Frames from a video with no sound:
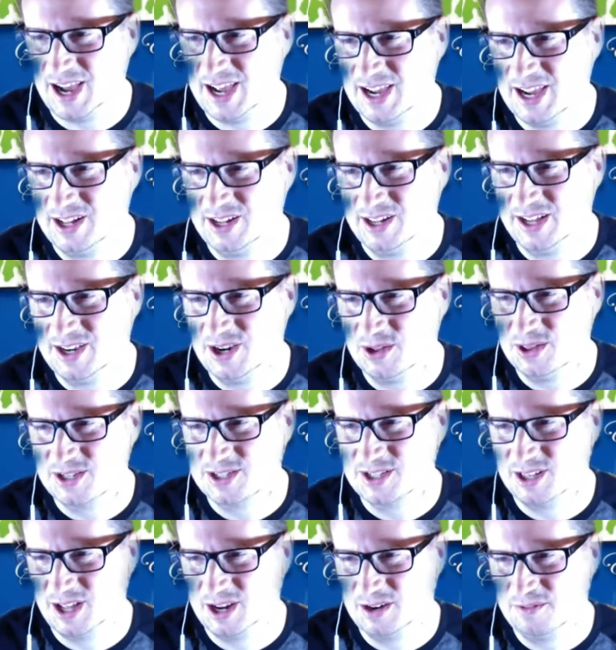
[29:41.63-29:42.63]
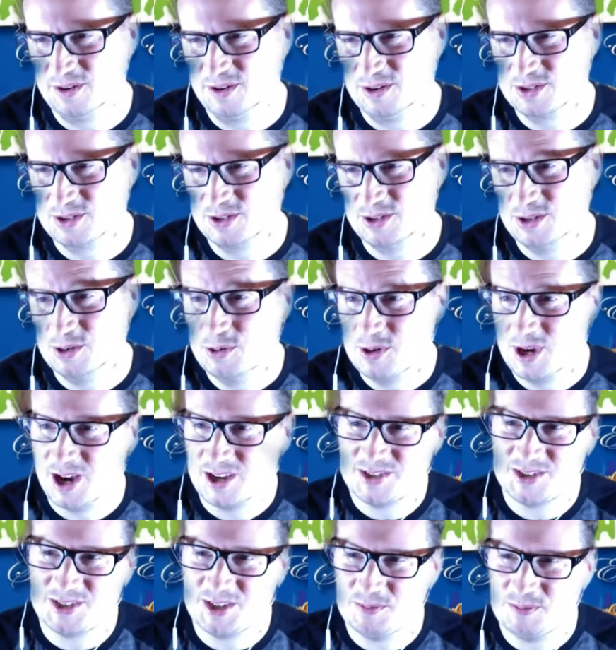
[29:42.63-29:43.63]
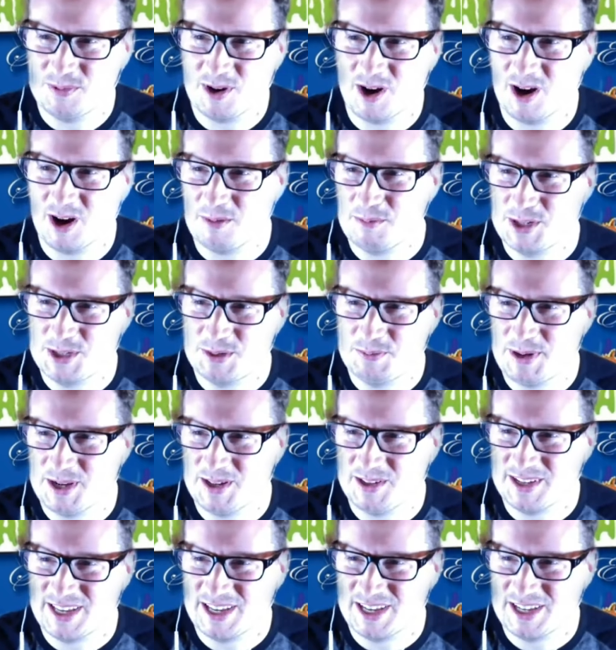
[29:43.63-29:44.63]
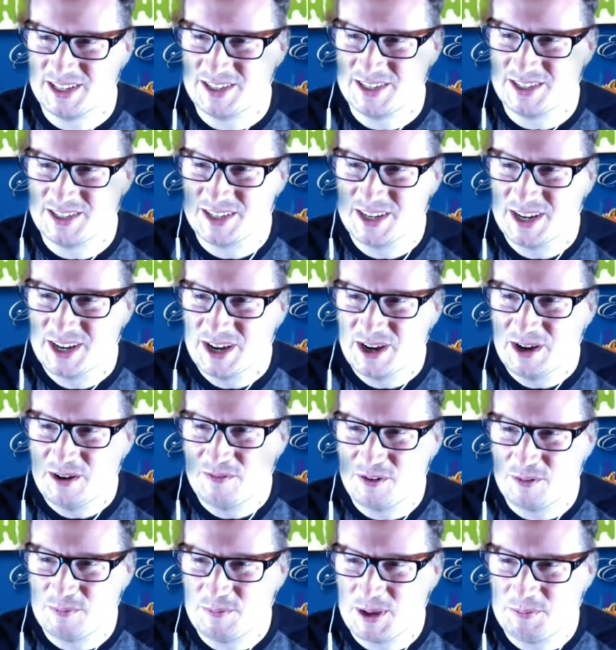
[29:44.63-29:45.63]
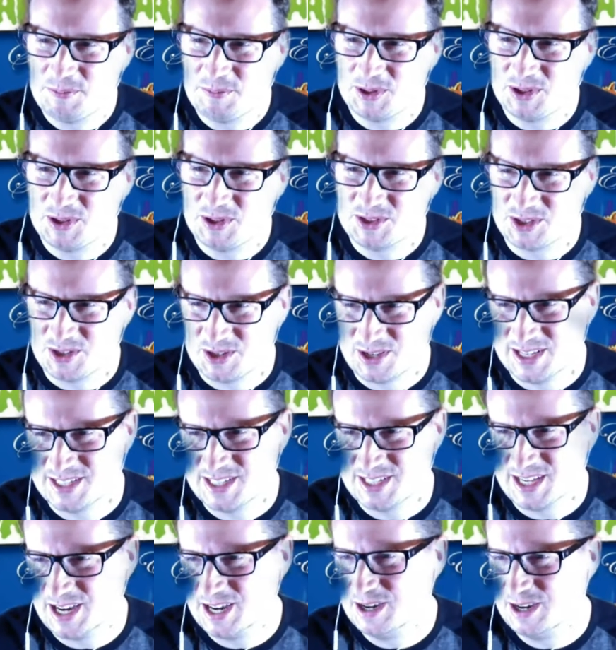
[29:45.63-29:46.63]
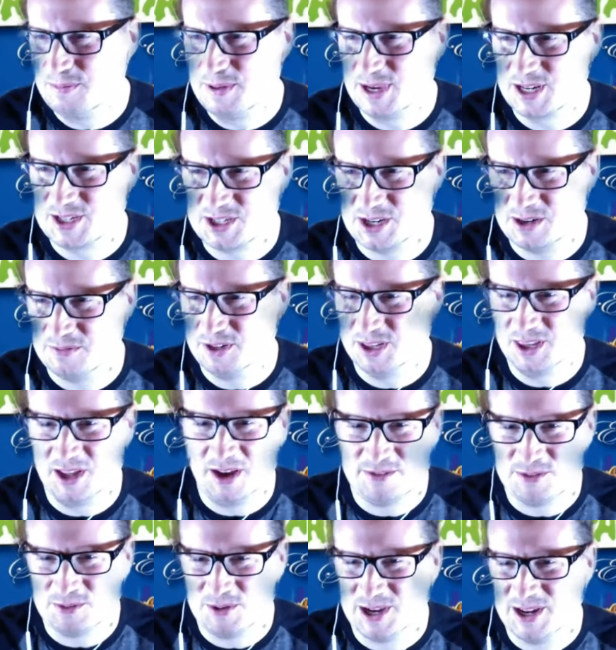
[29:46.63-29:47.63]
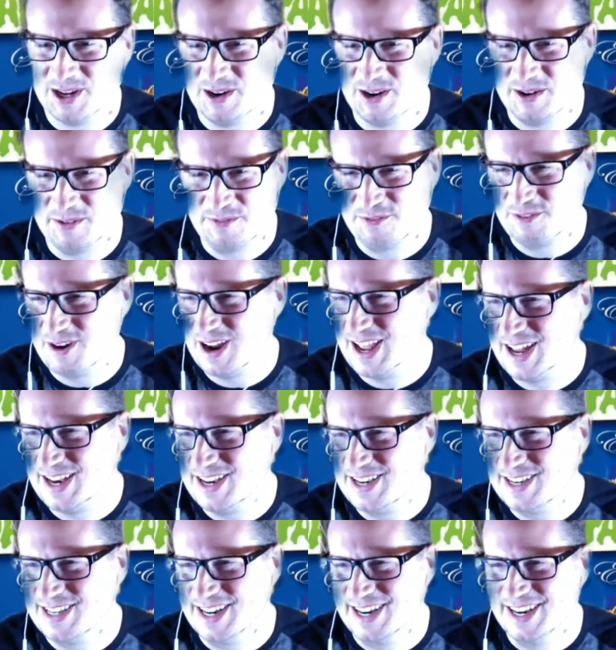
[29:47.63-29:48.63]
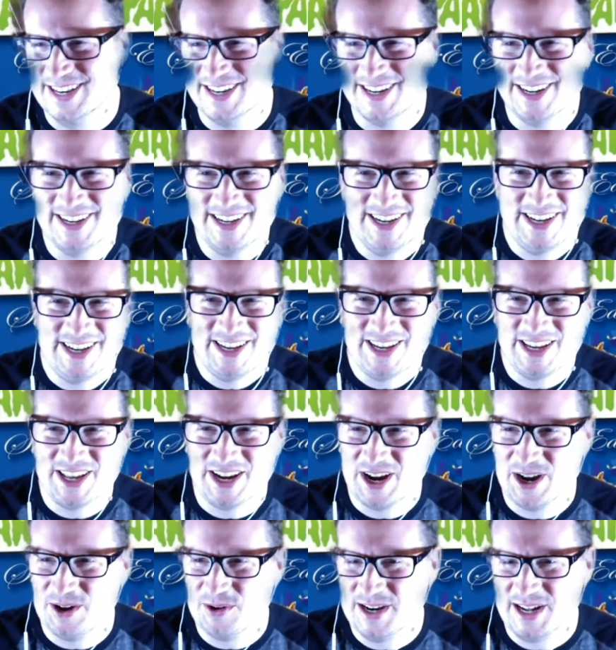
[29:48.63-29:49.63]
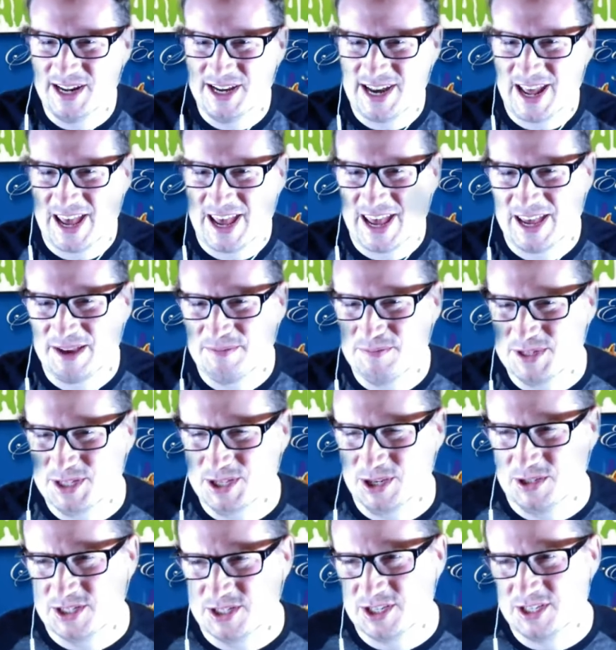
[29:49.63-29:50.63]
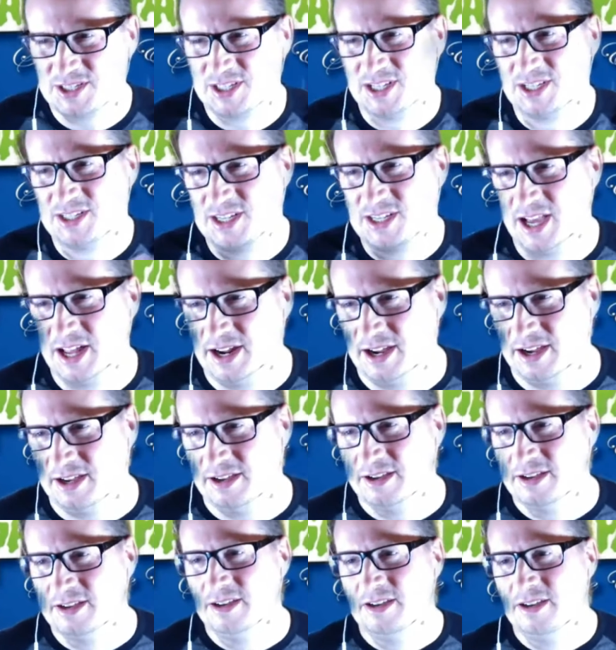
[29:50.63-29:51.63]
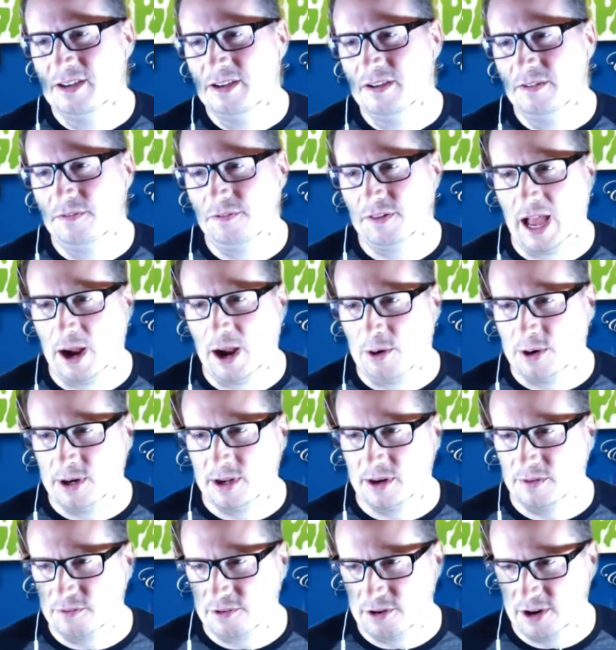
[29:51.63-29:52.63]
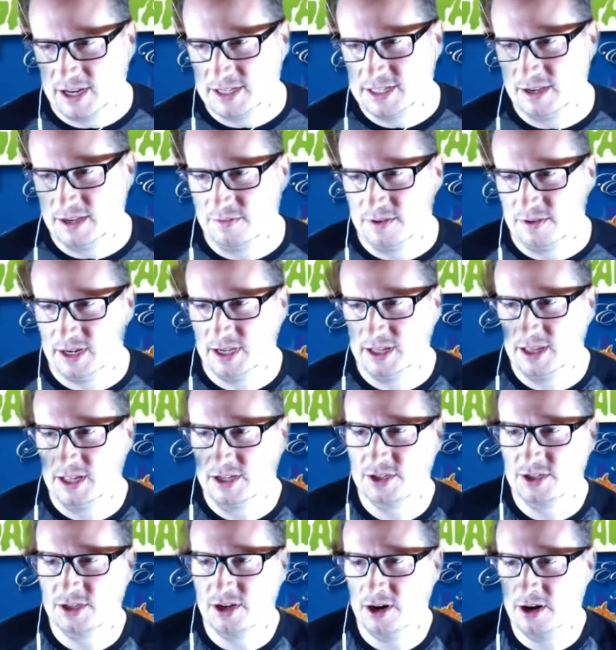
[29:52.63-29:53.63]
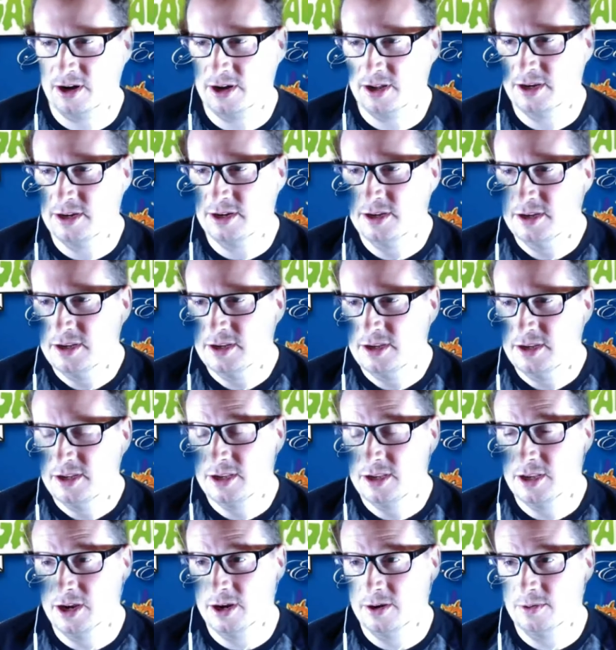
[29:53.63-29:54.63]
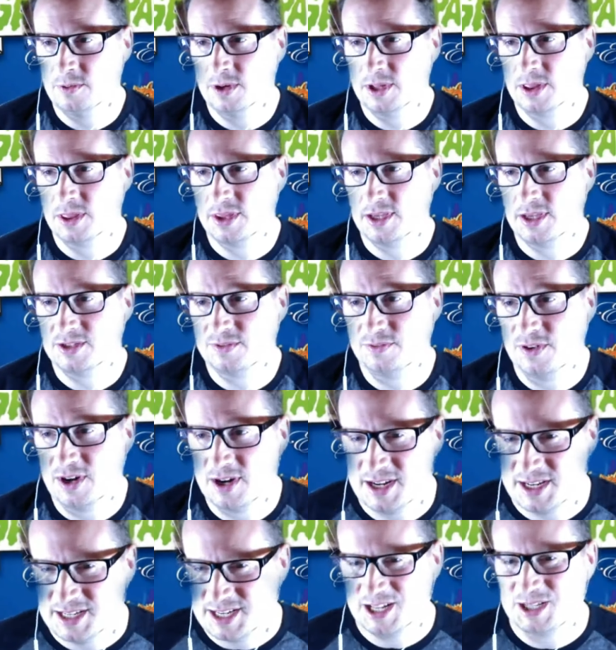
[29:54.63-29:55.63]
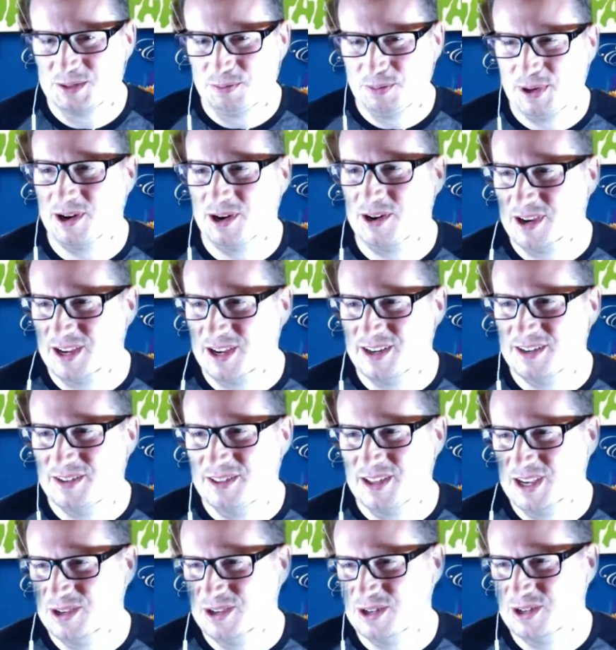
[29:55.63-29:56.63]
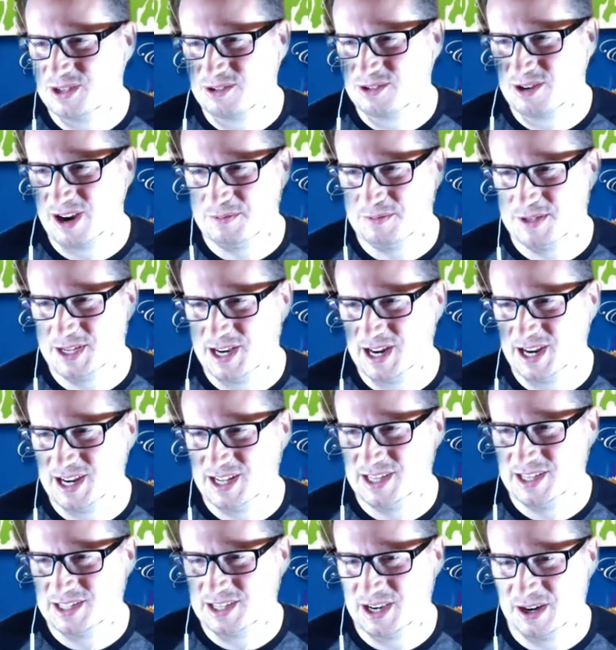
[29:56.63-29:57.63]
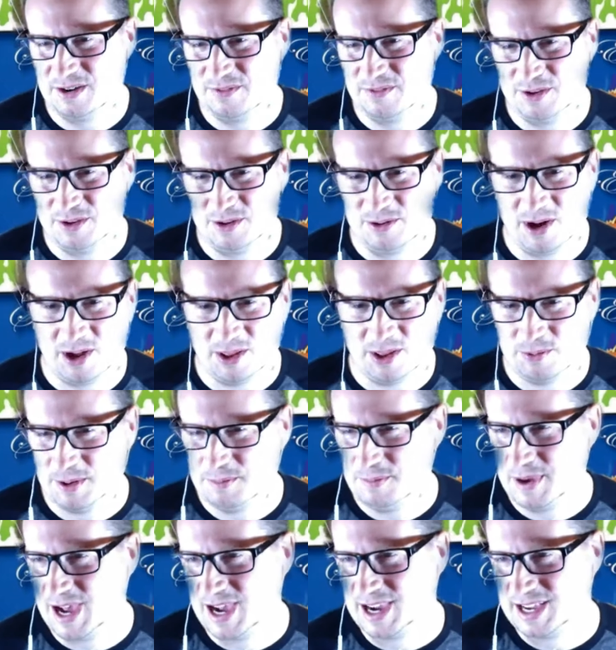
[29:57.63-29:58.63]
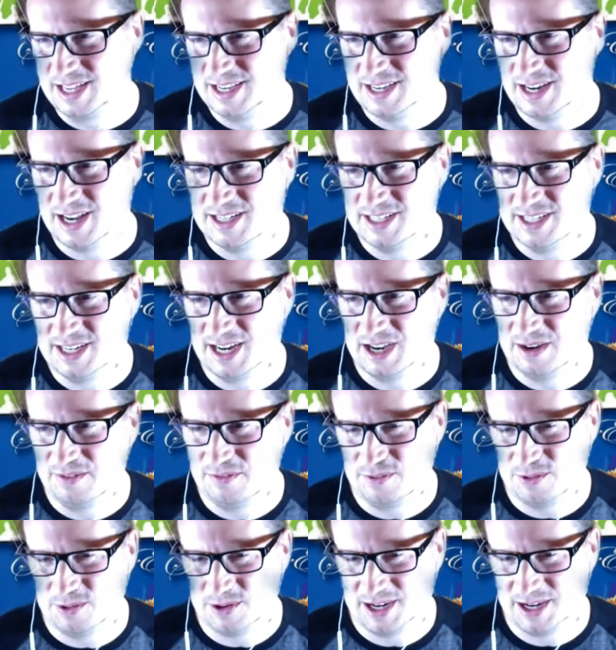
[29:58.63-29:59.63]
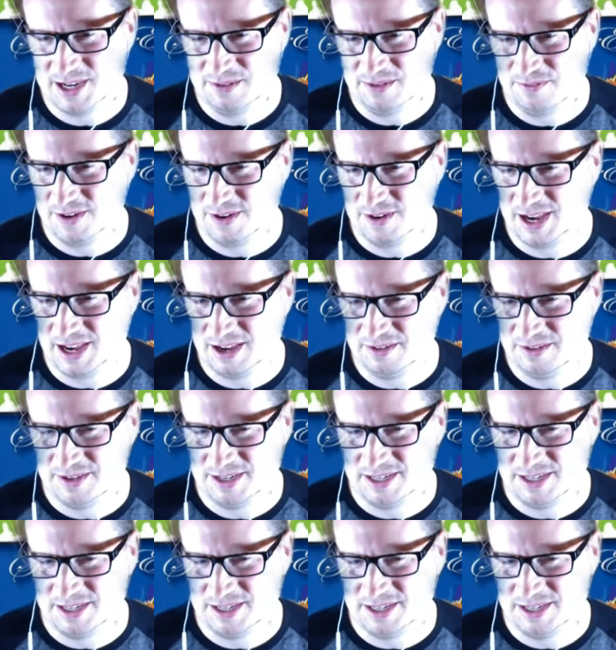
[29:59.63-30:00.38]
I know there's a lot of folks who do custom Garbage Pail Kids for people. So you can send in a picture of a loved one or a friend and, and a name. So it's just this kind of flowering of creativity that started, with this very intense period that you described today in this interview all the way back in 1984, 85. And